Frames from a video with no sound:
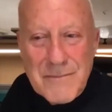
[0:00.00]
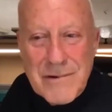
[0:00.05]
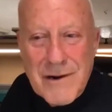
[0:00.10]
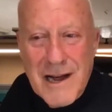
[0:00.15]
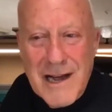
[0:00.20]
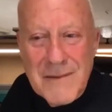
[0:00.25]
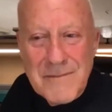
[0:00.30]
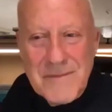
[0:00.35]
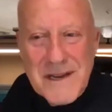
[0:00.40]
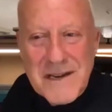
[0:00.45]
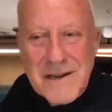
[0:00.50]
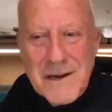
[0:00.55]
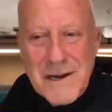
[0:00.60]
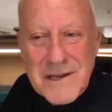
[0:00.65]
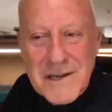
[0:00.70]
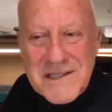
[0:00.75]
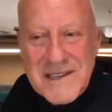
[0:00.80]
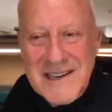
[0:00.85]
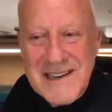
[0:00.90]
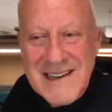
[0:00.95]
that, Brian,
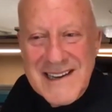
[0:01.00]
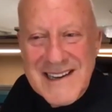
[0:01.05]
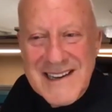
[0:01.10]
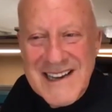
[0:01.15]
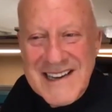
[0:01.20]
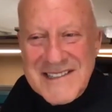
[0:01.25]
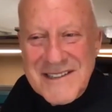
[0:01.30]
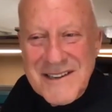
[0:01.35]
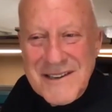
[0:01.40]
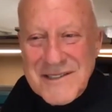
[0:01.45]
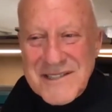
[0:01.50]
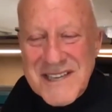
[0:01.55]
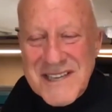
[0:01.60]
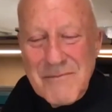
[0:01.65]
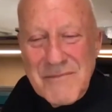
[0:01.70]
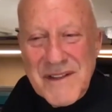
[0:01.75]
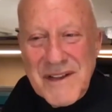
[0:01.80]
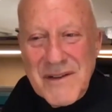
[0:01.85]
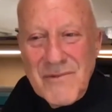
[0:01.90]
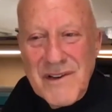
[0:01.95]
because it's not
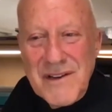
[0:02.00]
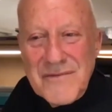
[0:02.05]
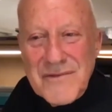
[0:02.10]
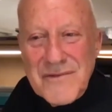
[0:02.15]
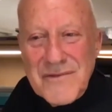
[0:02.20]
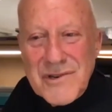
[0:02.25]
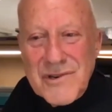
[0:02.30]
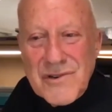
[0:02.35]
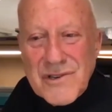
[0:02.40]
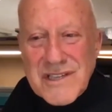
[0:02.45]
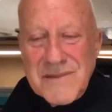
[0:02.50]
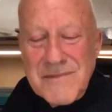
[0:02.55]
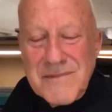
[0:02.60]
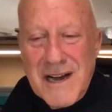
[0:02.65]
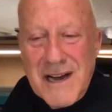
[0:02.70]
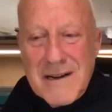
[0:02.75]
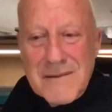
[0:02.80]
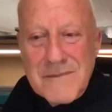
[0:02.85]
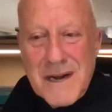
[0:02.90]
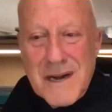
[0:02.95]
something we've talked
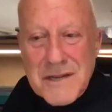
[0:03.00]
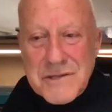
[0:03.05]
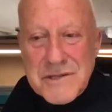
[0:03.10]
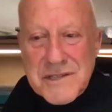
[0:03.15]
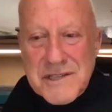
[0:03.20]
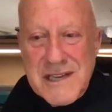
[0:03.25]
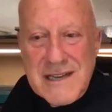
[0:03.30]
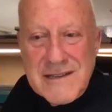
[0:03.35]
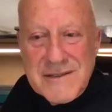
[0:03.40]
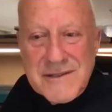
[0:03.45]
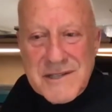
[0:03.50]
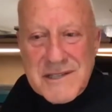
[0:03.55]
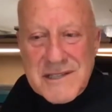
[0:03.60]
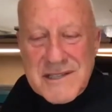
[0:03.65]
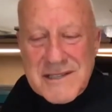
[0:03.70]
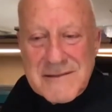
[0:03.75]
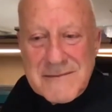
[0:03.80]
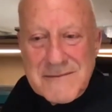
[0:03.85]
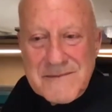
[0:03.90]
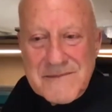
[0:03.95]
about much
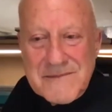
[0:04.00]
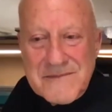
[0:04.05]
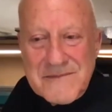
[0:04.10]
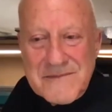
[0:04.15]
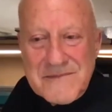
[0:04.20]
since.